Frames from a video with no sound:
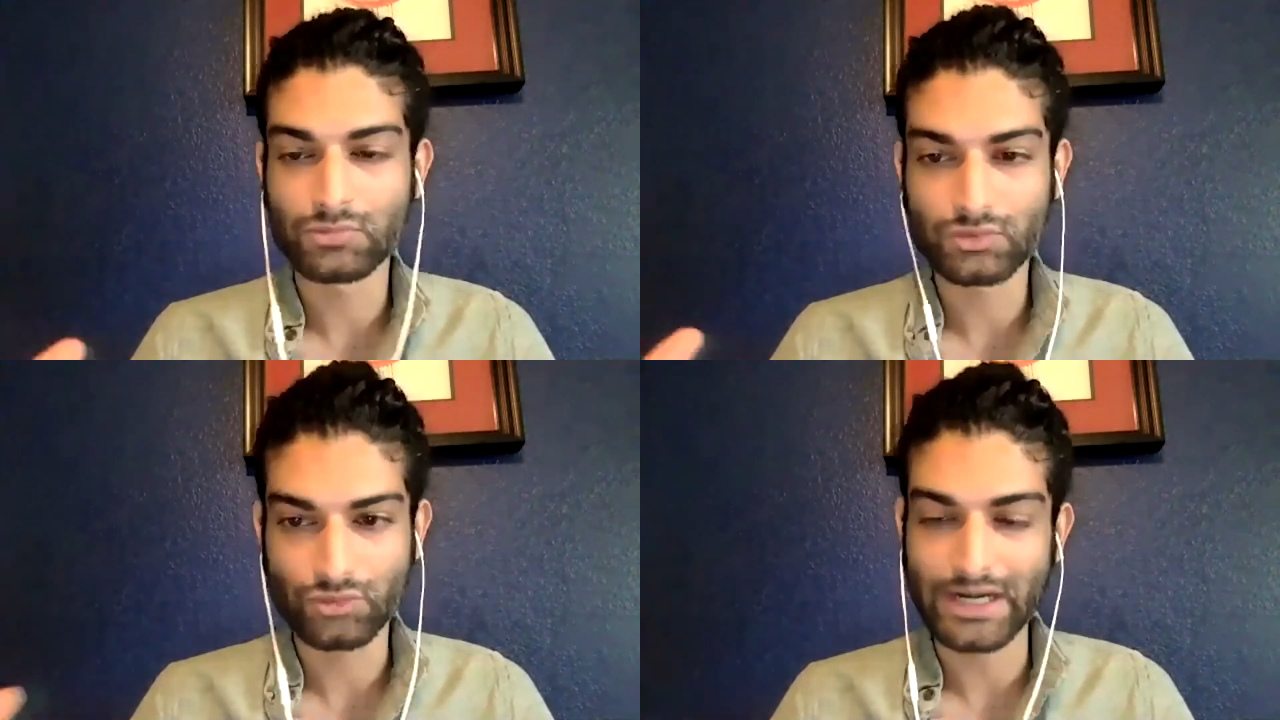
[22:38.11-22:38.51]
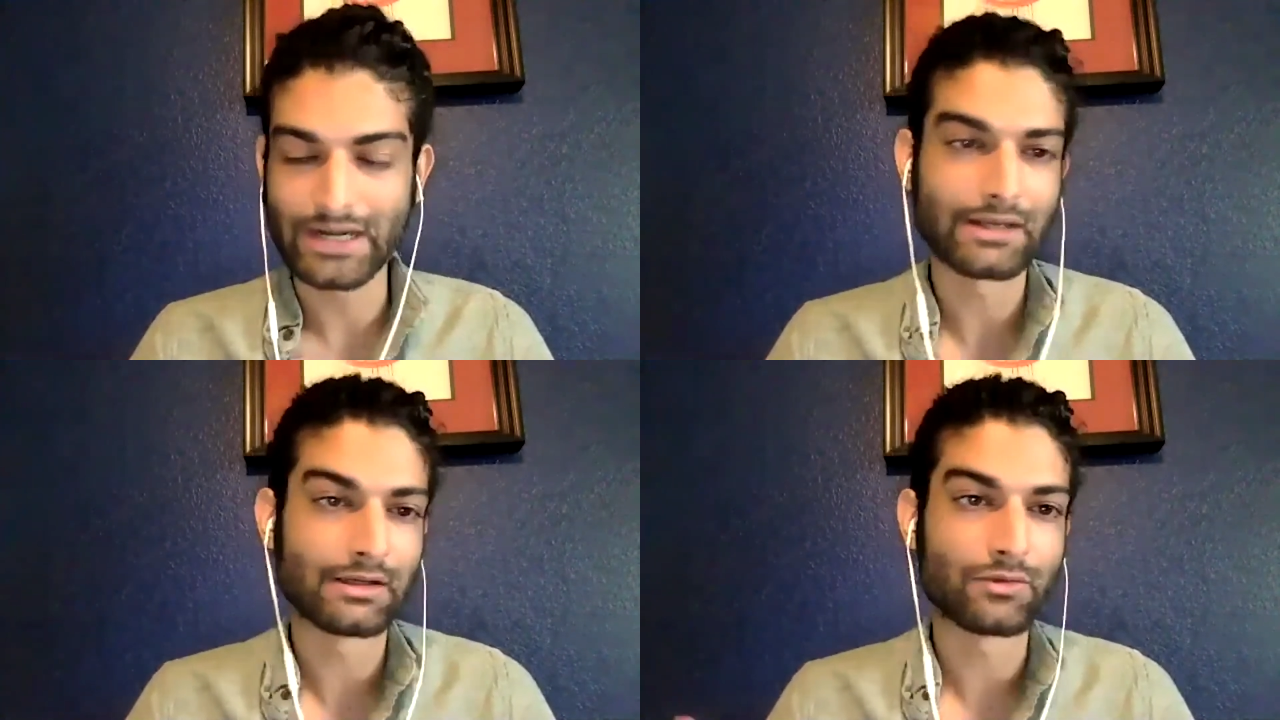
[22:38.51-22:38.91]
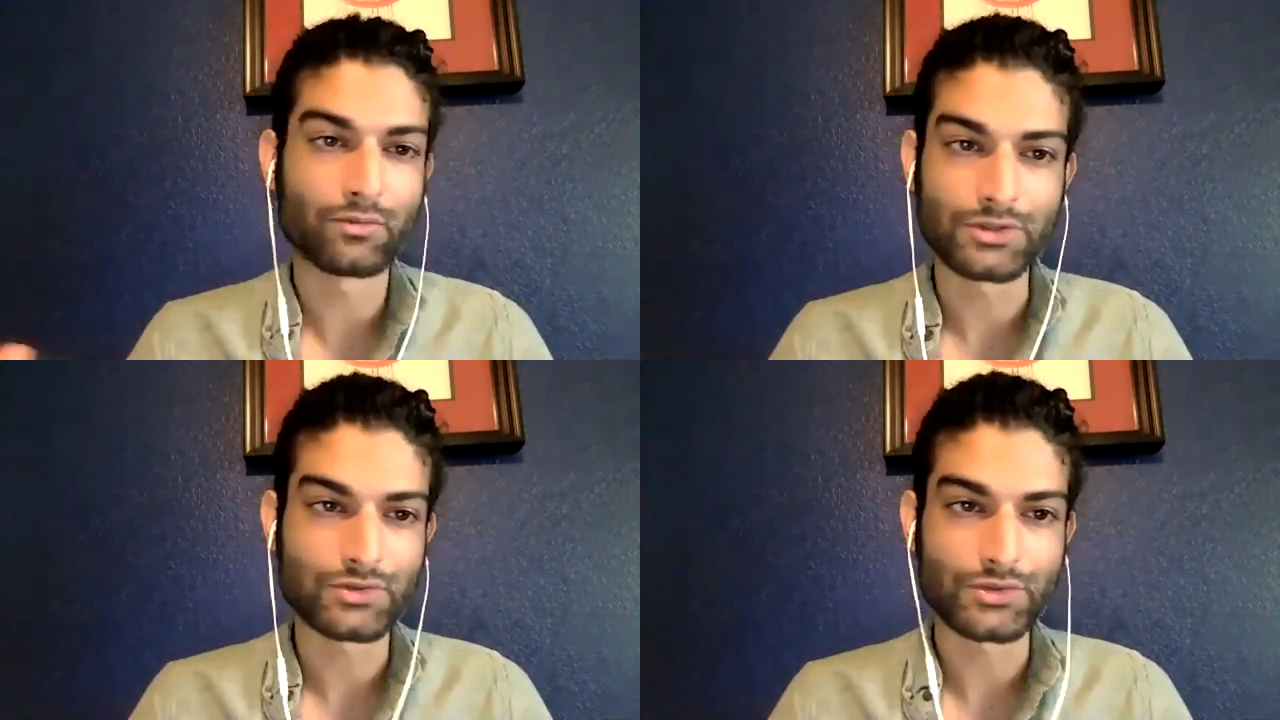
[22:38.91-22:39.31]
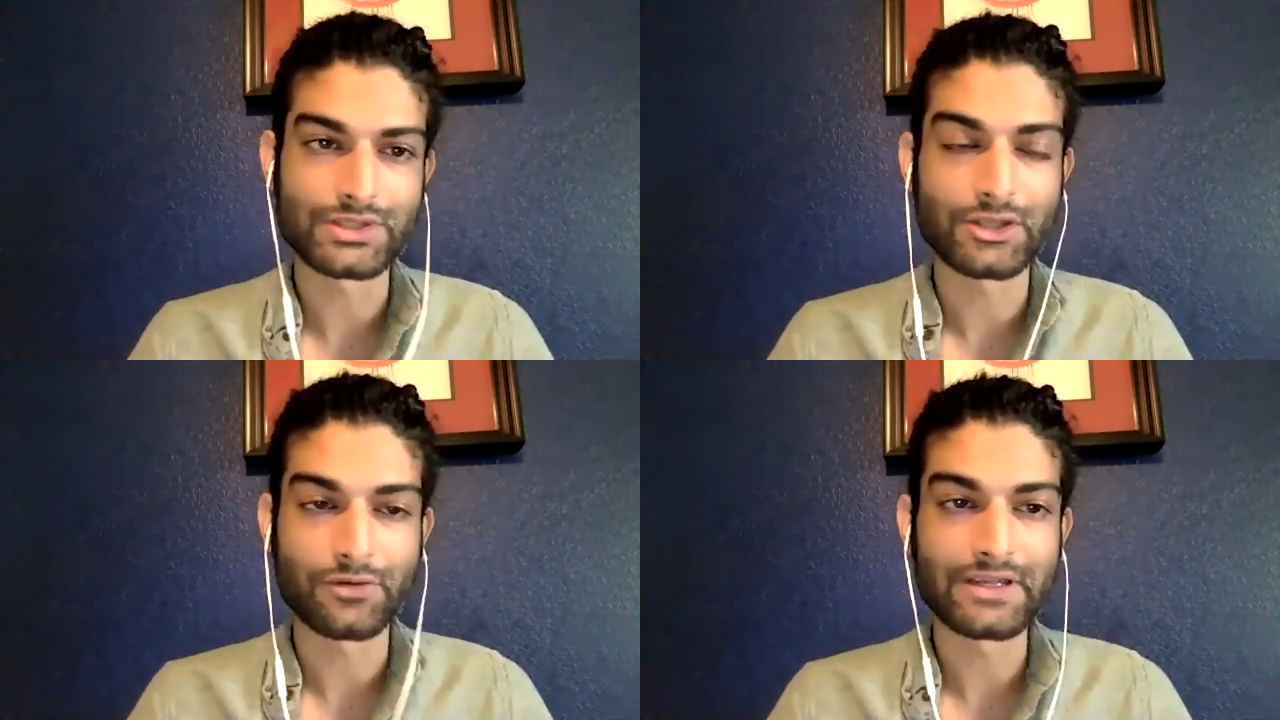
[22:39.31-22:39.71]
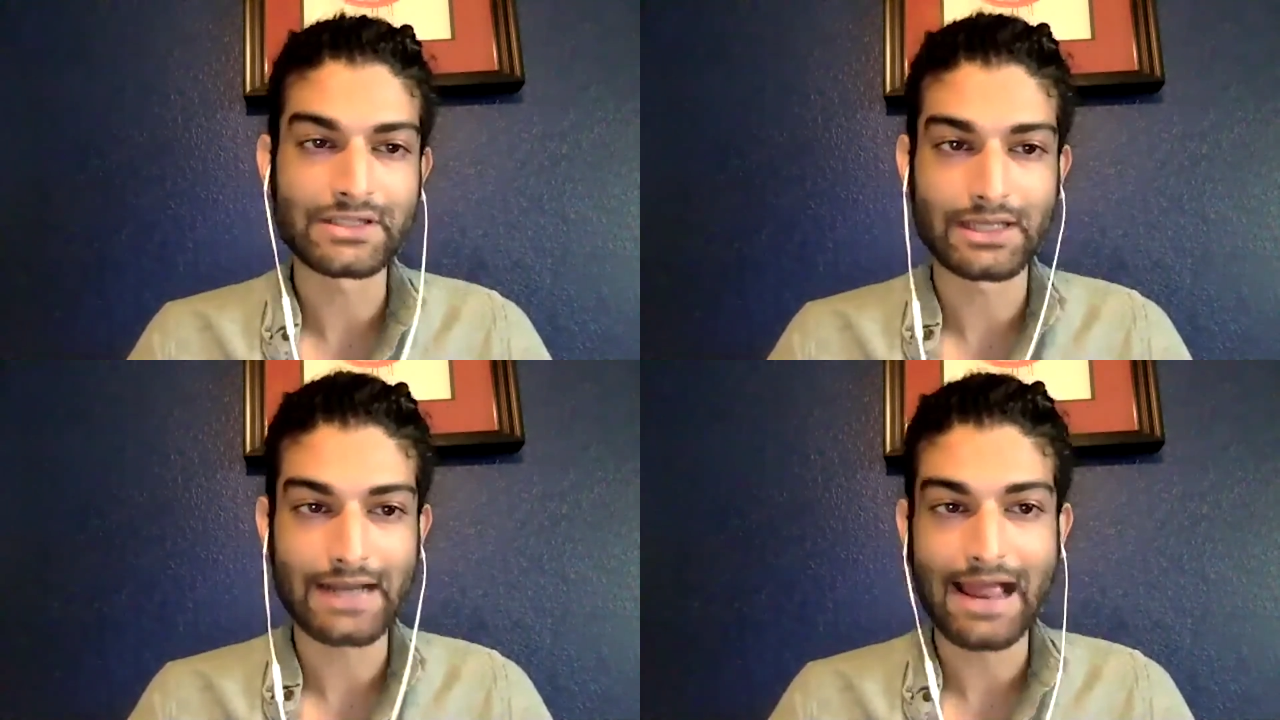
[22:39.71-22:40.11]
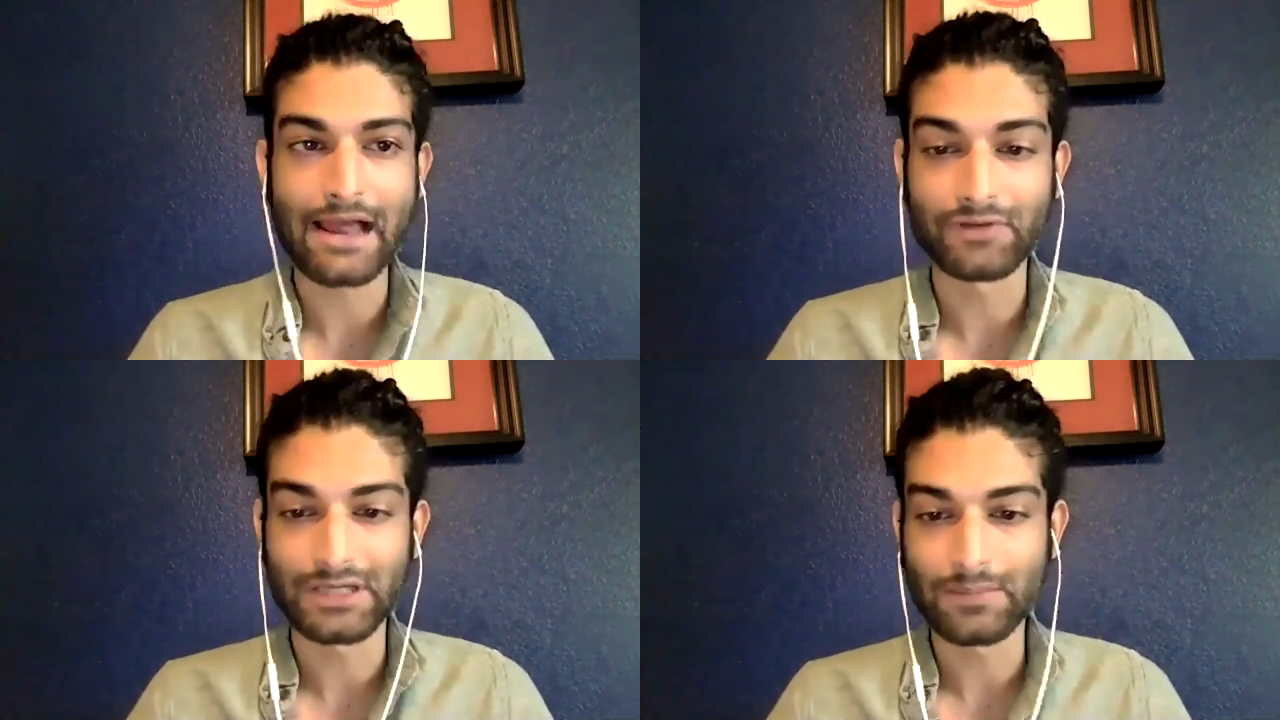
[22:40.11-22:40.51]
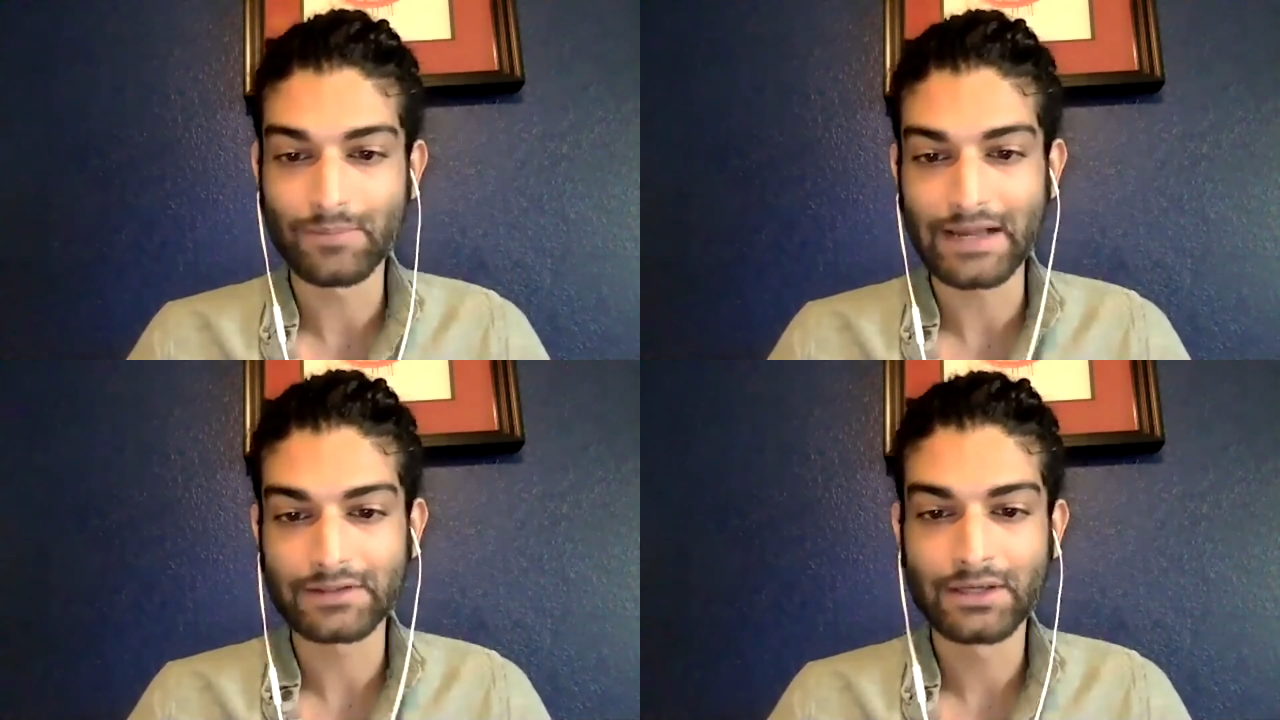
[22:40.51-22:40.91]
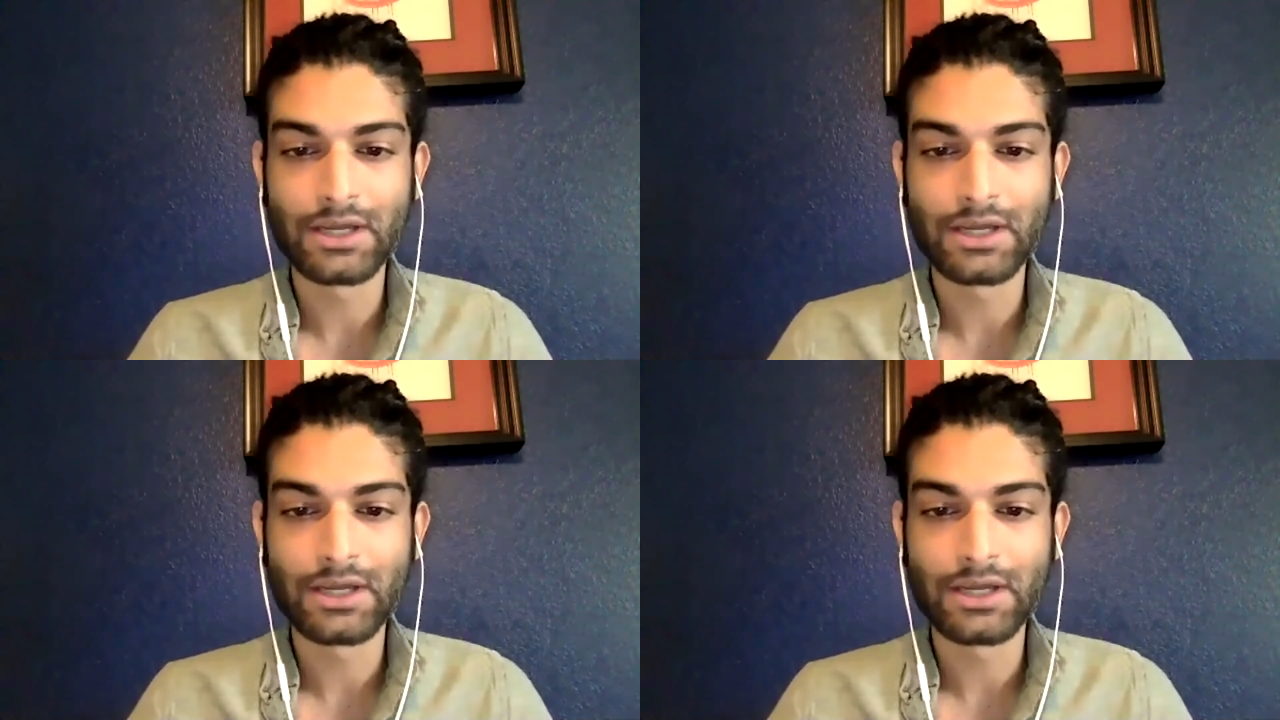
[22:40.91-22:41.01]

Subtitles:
training and resources that they're investing in have an impact,